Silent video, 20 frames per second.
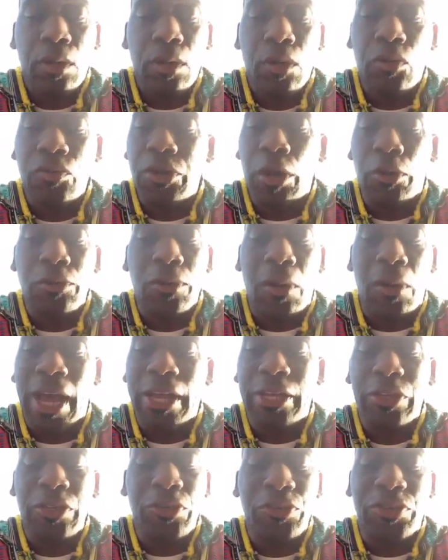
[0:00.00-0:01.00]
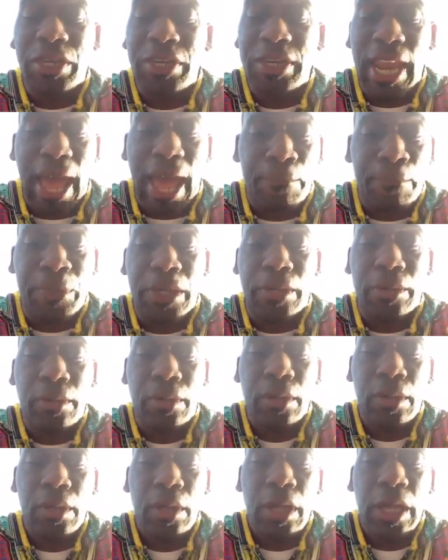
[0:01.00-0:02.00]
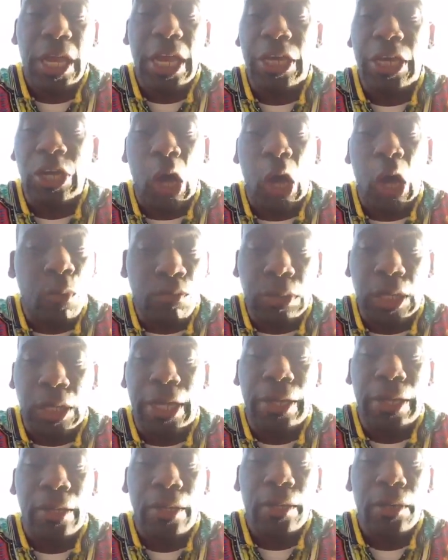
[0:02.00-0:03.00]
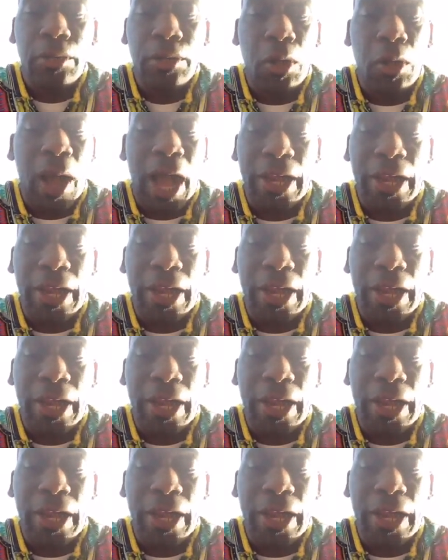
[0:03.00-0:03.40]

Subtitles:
who don't know how to use a napkin and only know